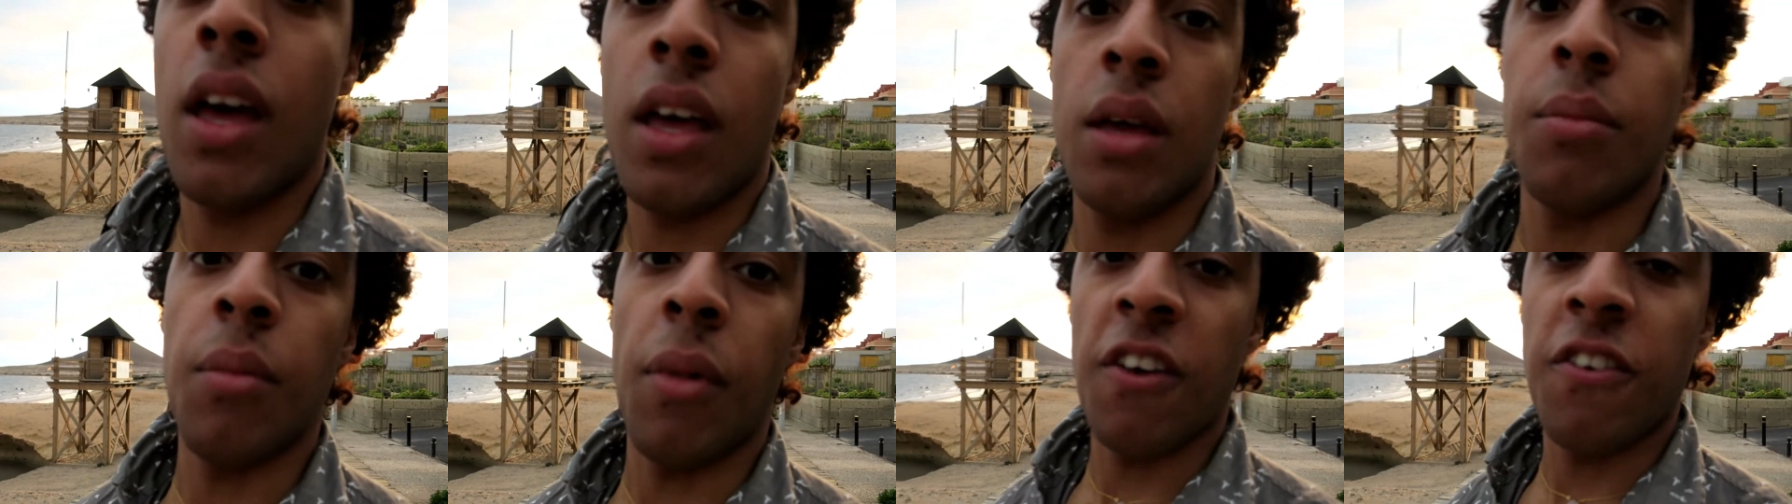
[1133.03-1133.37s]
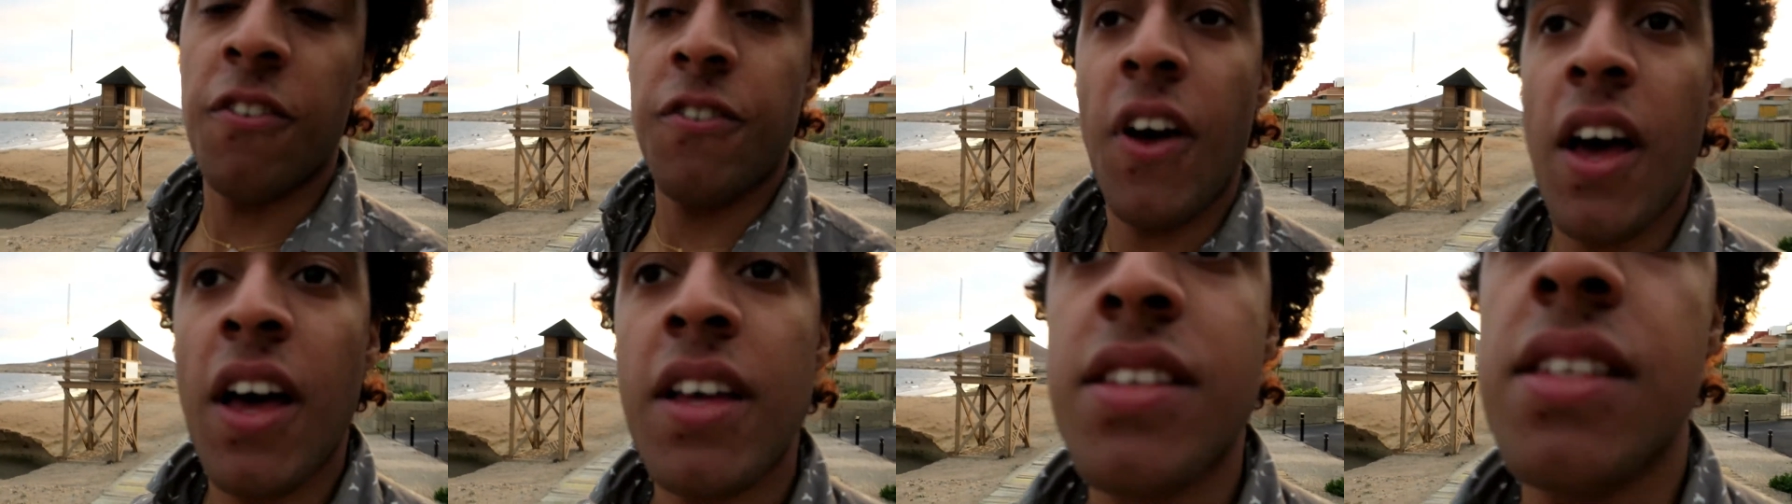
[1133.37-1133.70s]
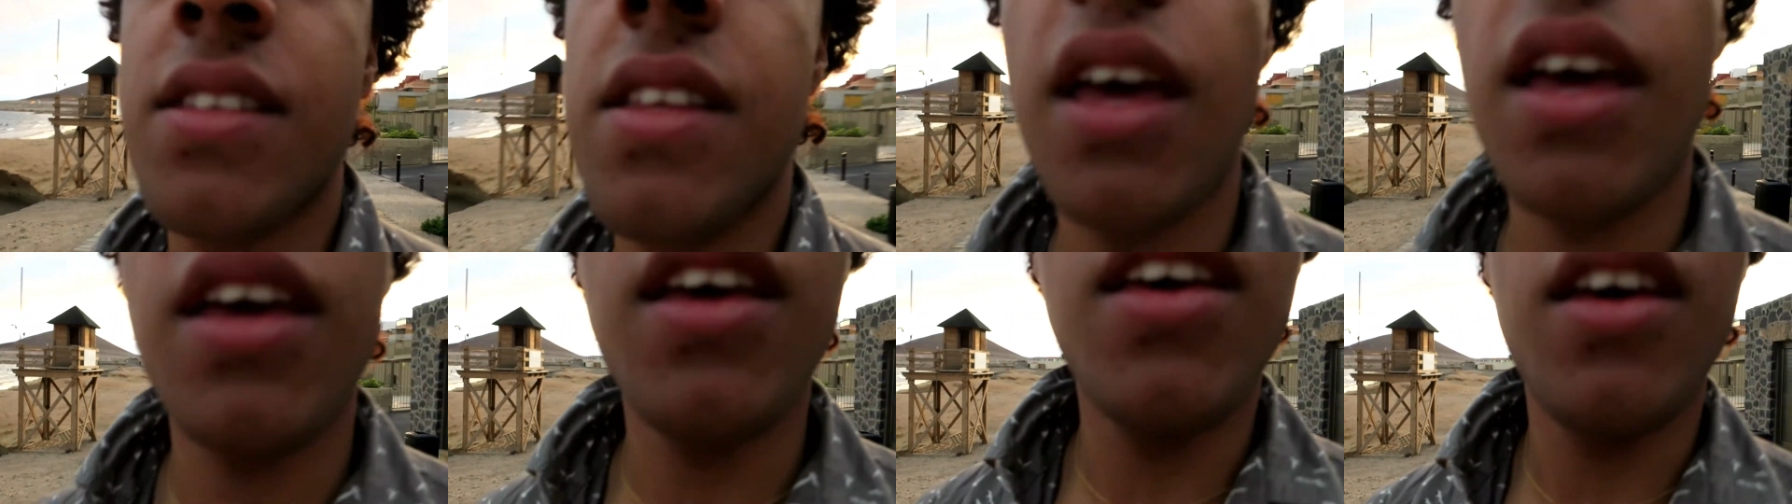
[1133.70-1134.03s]
In my first
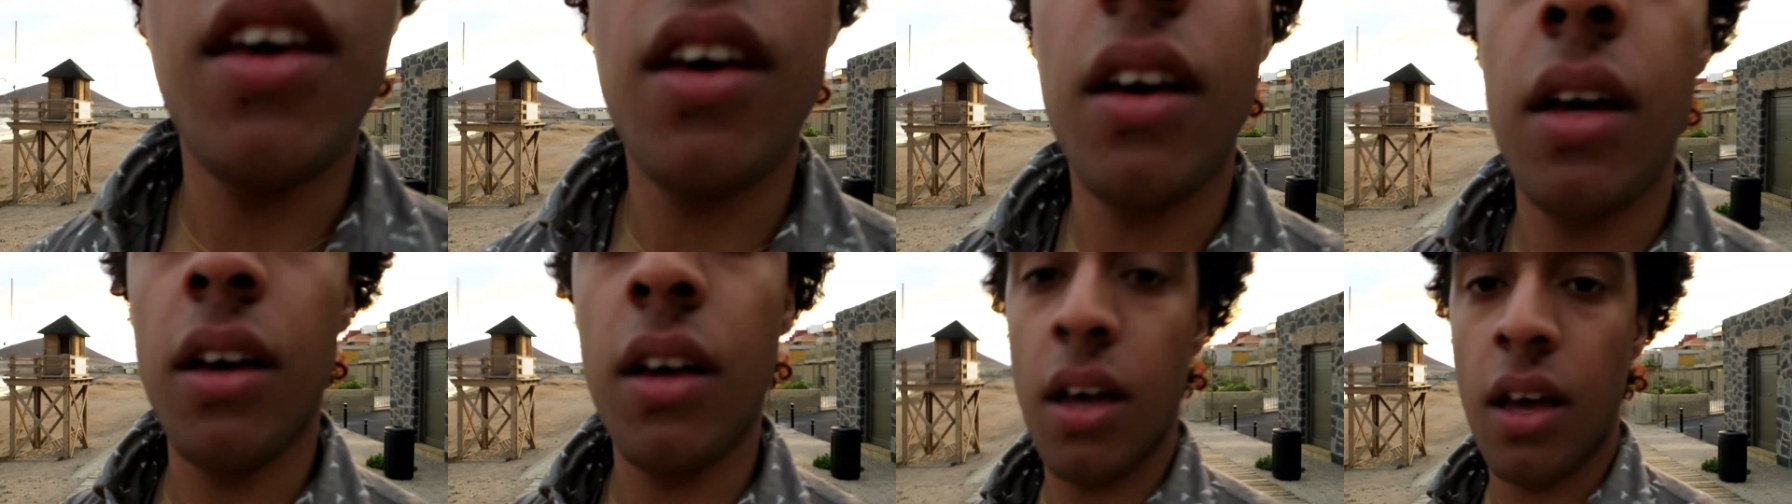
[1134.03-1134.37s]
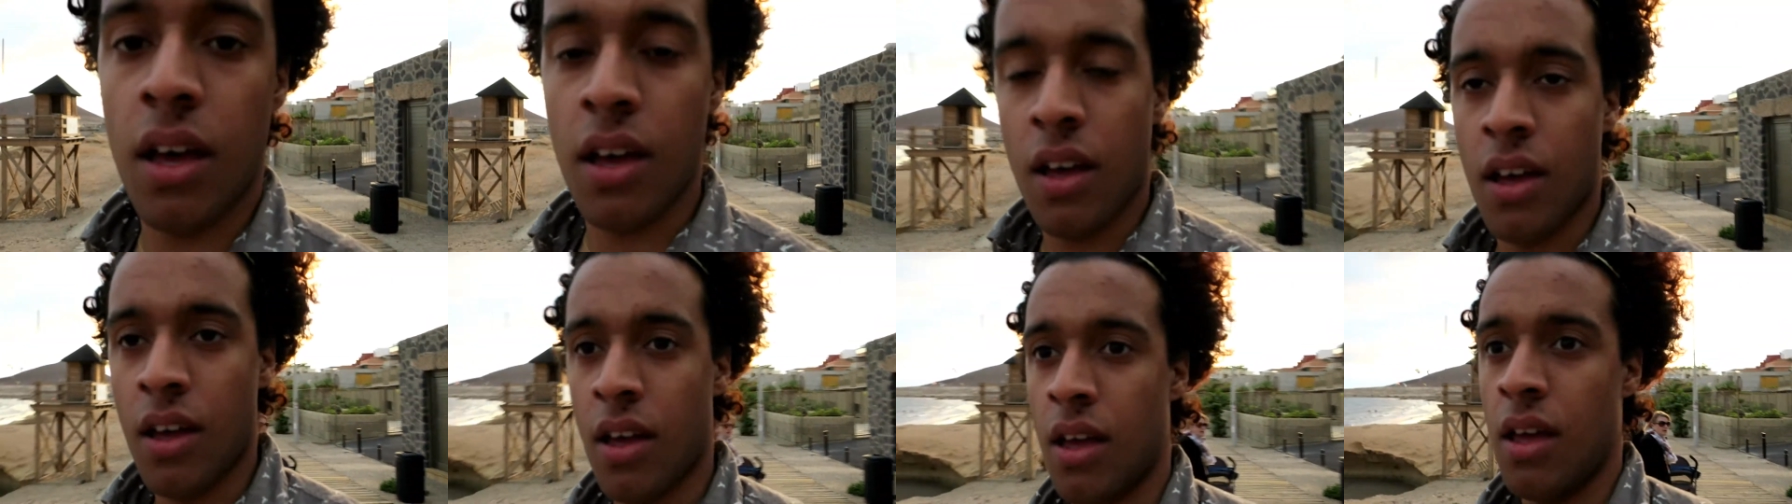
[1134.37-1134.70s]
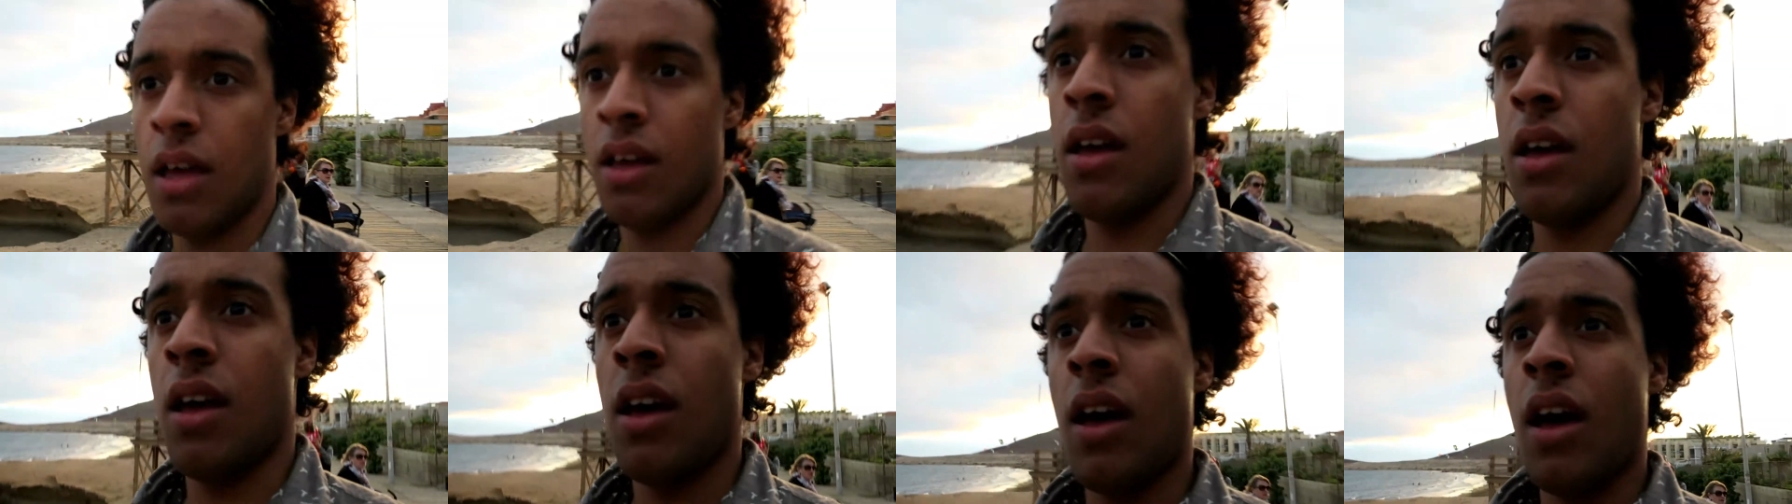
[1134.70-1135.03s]
day here at,
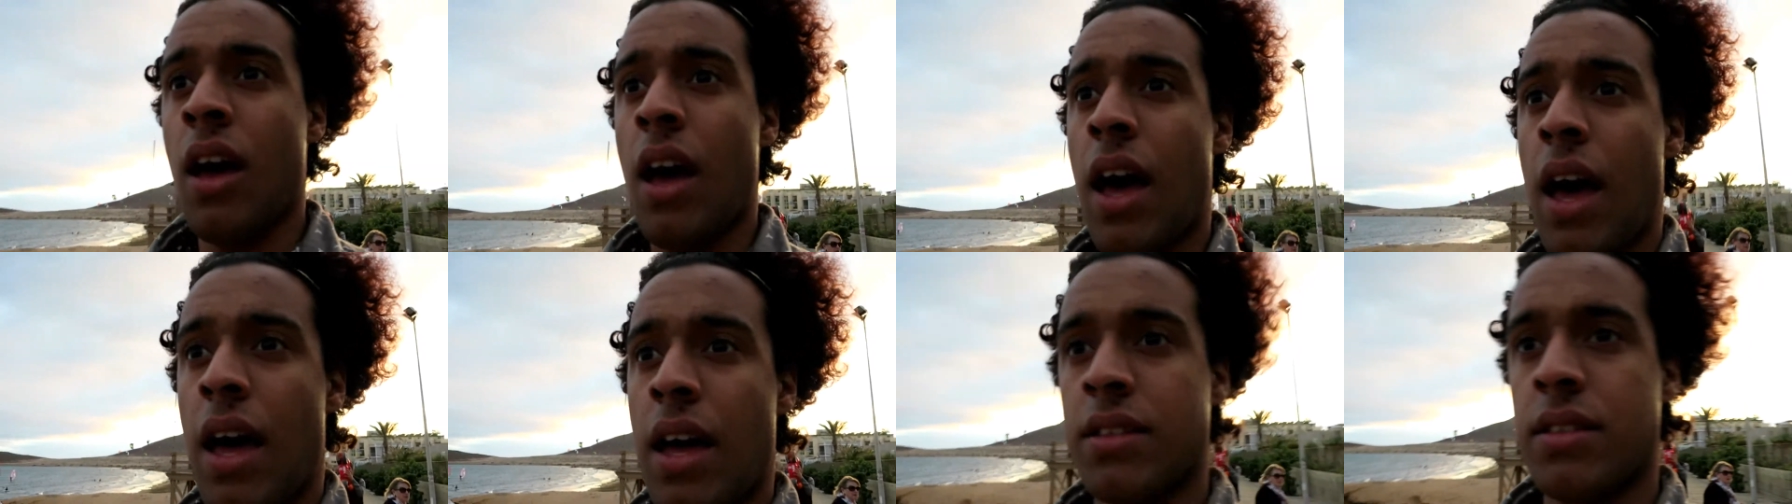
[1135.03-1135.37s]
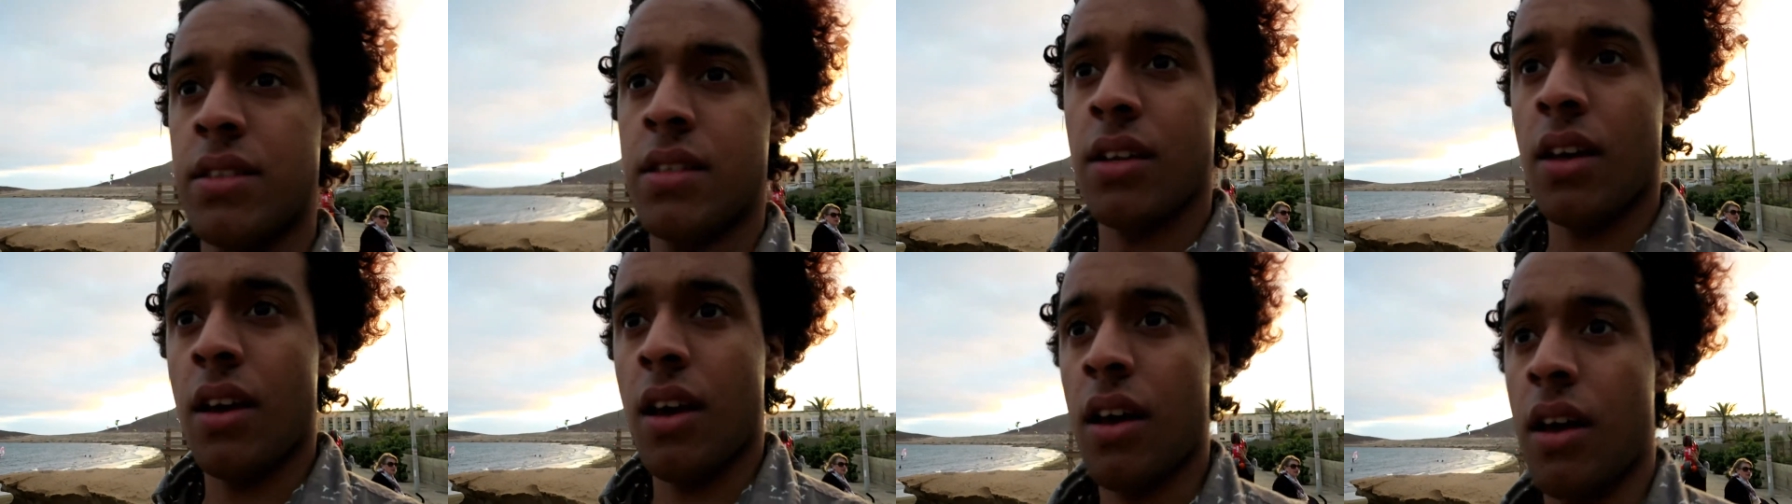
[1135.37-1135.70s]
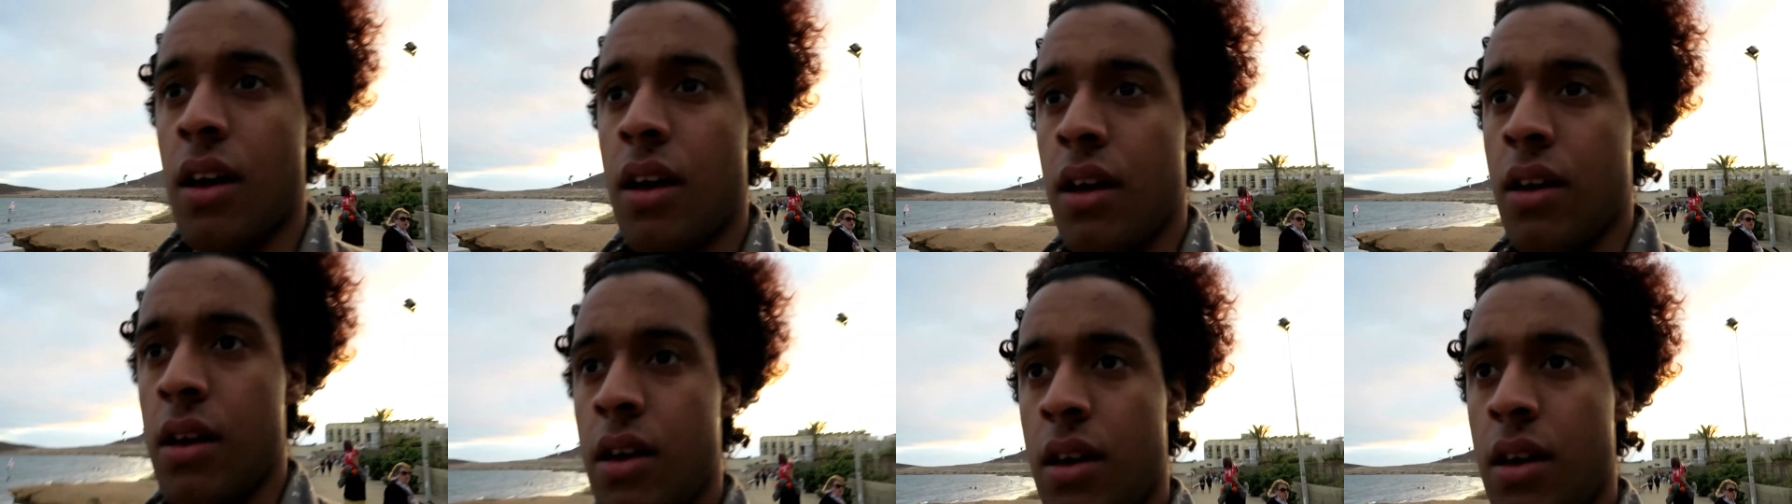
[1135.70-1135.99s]
uh,